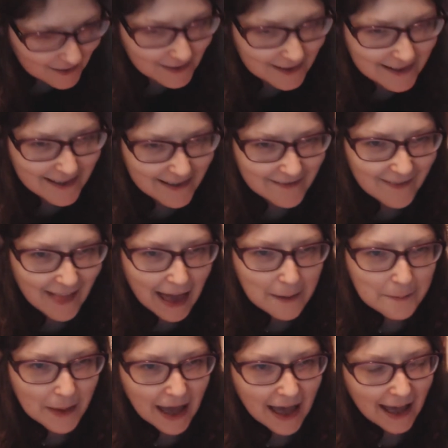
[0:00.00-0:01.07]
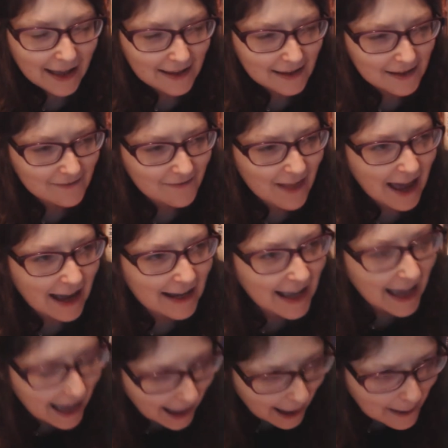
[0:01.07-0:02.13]
because of the flat
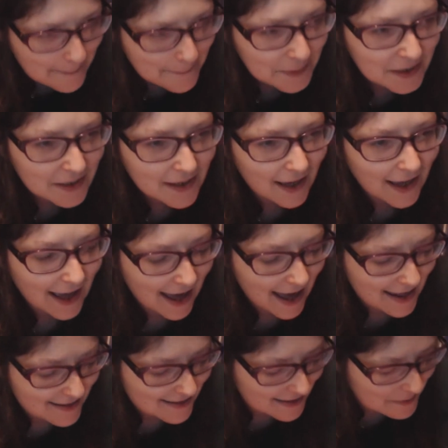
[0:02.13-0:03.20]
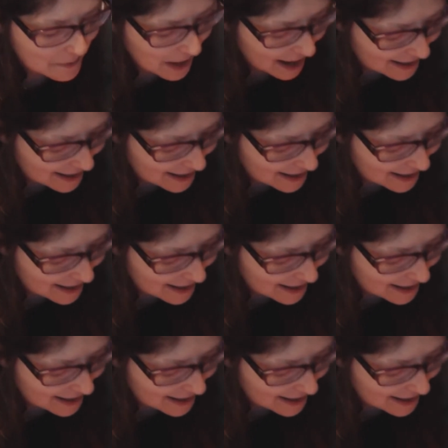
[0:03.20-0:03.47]
cap and the